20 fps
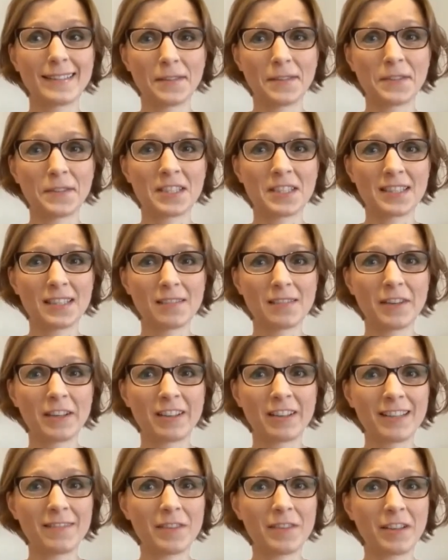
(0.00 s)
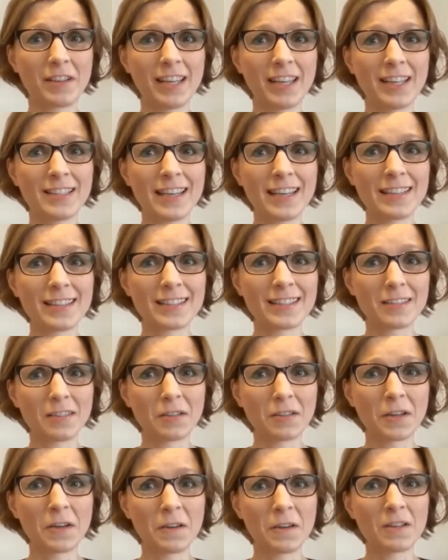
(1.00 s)
So those are still very, very intense
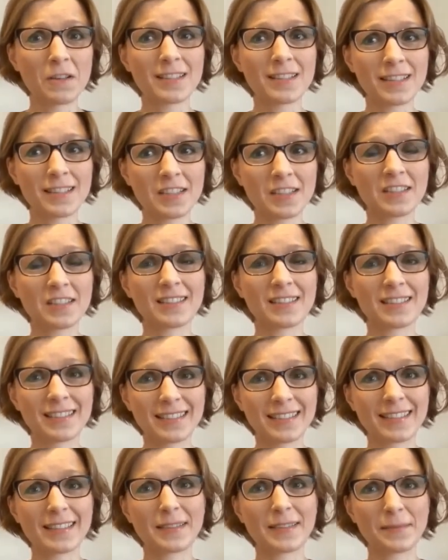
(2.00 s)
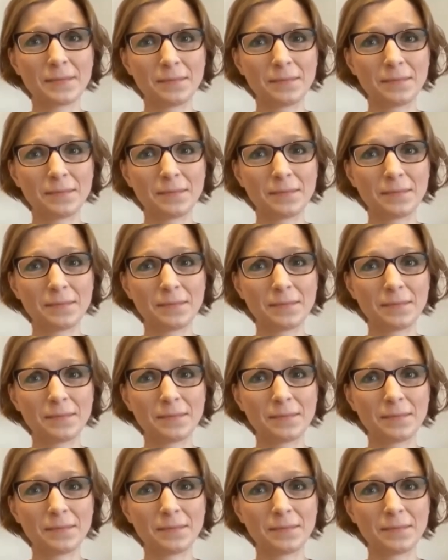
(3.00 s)
ongoing discussions.